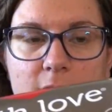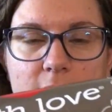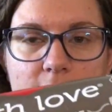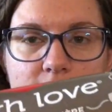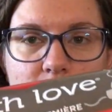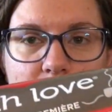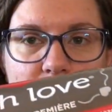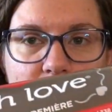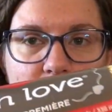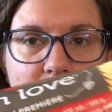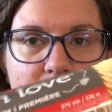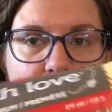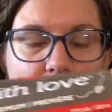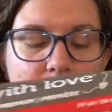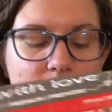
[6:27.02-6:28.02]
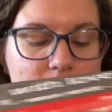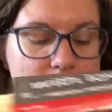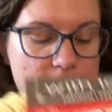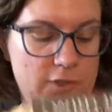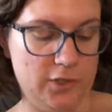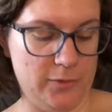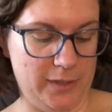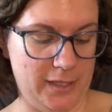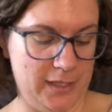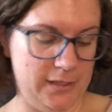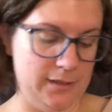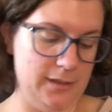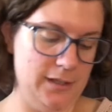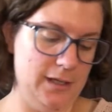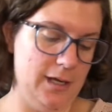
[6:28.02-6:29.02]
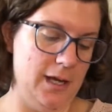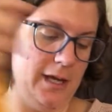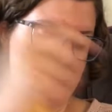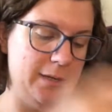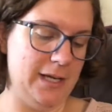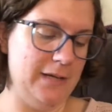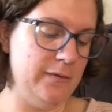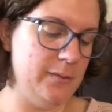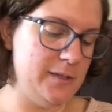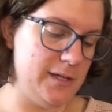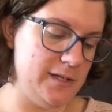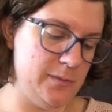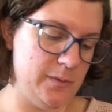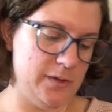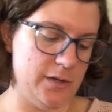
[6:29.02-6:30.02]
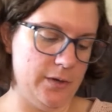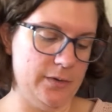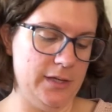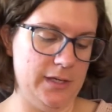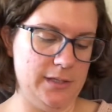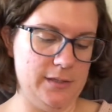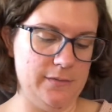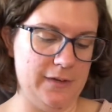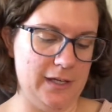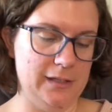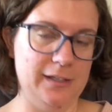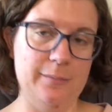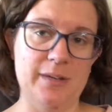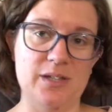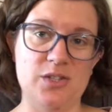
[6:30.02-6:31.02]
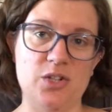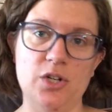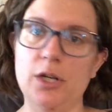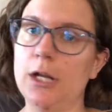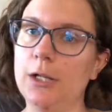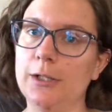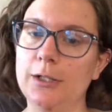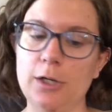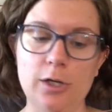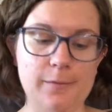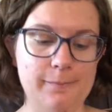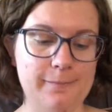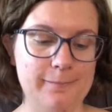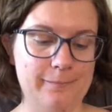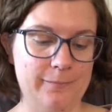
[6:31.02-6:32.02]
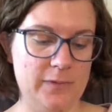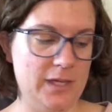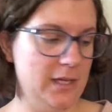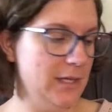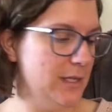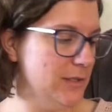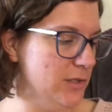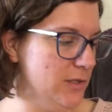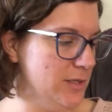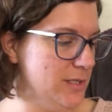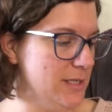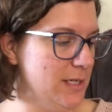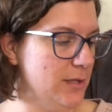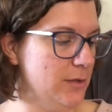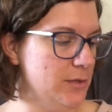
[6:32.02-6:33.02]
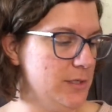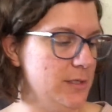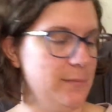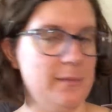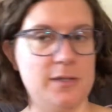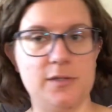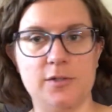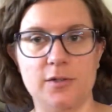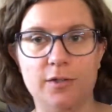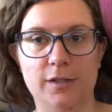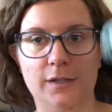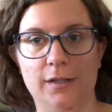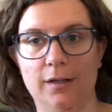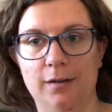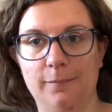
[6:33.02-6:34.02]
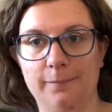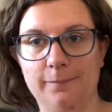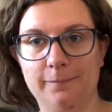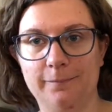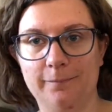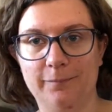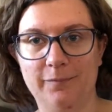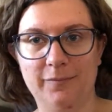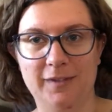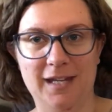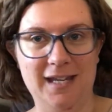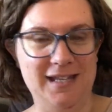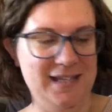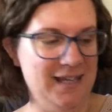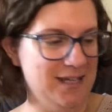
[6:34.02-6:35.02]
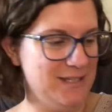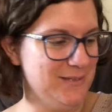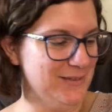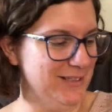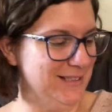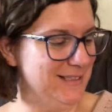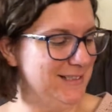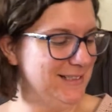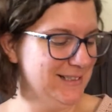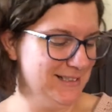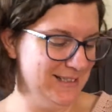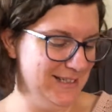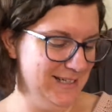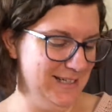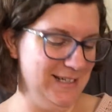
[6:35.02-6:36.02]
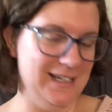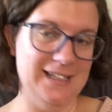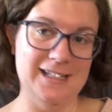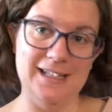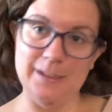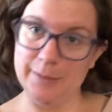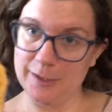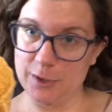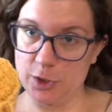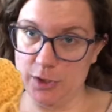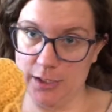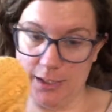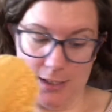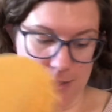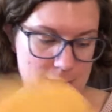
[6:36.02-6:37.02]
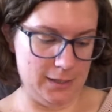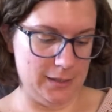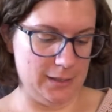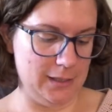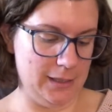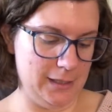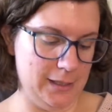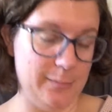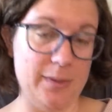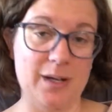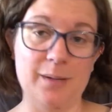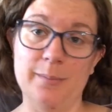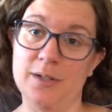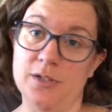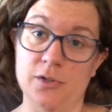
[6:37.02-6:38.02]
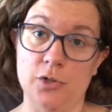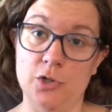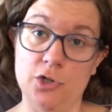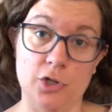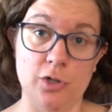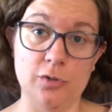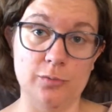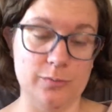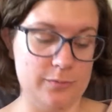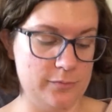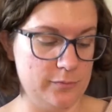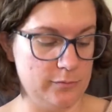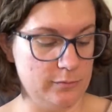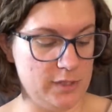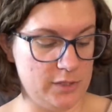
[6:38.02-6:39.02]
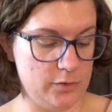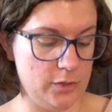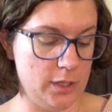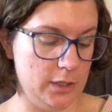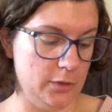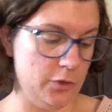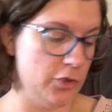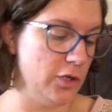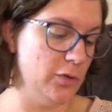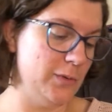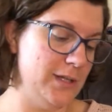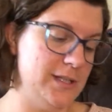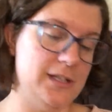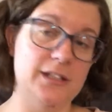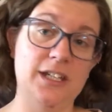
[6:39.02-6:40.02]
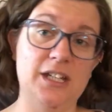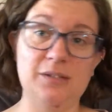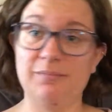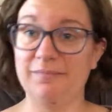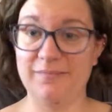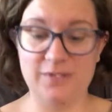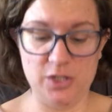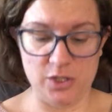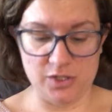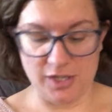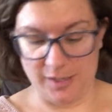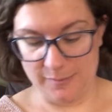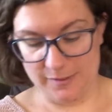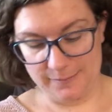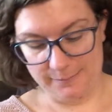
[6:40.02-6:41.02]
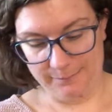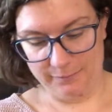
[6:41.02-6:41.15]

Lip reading: So I just went and got this at Joann. I'm kind of obsessed with all things vaguely mustard colored. So you see there's the mustard in this one, and then the mustard in here. I bought a mustard colored shirt recently. It's good times.